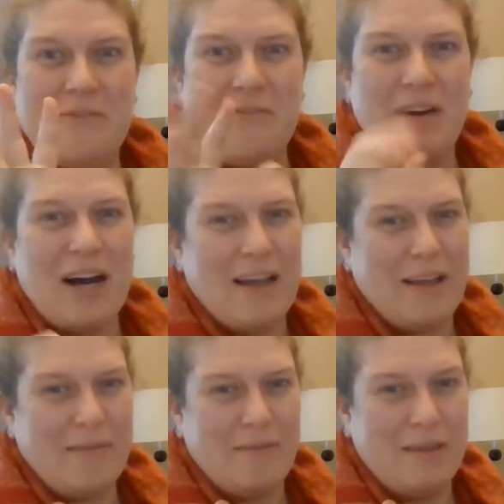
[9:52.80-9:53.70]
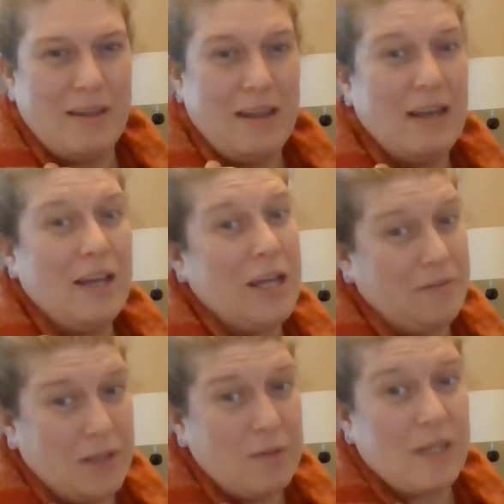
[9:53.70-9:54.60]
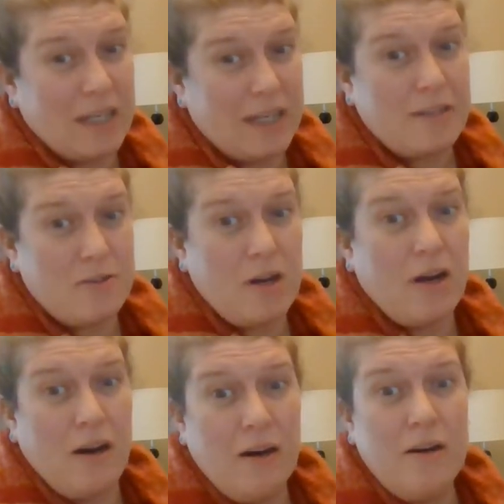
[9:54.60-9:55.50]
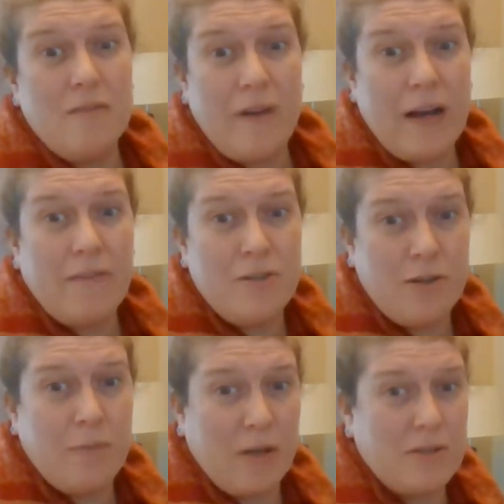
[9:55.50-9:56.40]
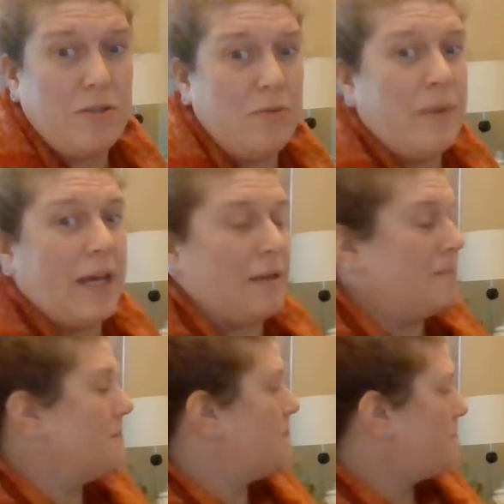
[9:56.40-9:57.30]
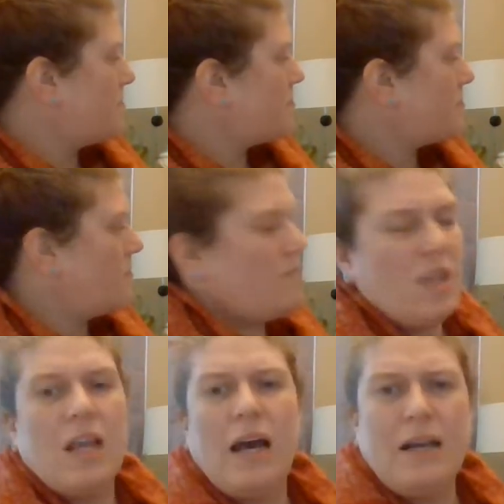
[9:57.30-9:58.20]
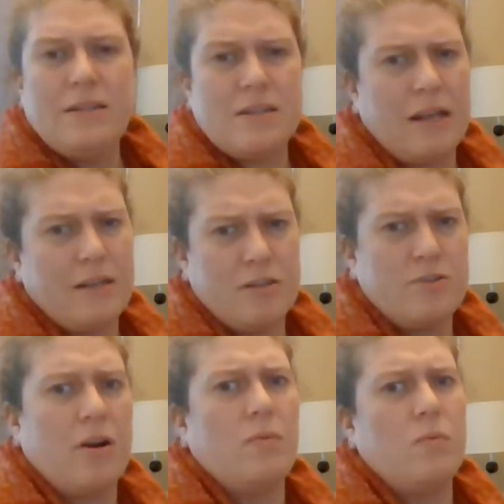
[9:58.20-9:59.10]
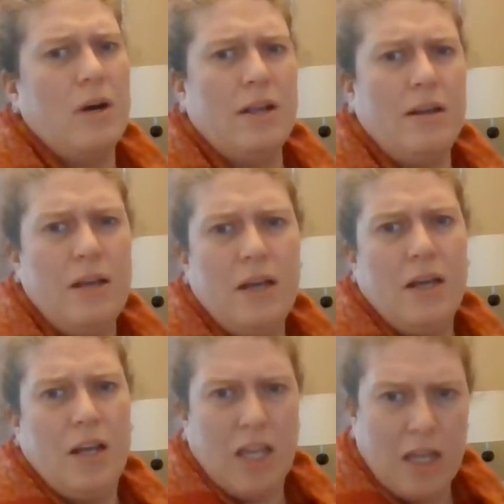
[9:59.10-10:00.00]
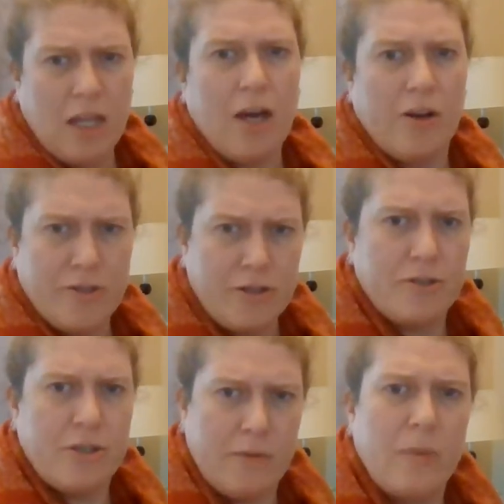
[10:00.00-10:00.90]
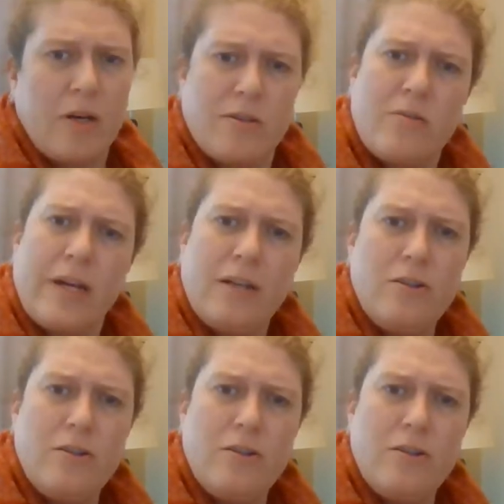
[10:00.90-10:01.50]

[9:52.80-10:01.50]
5. If you would like to draw all 5 chipmunks, you may. I decided to draw one larger chipmunk so I could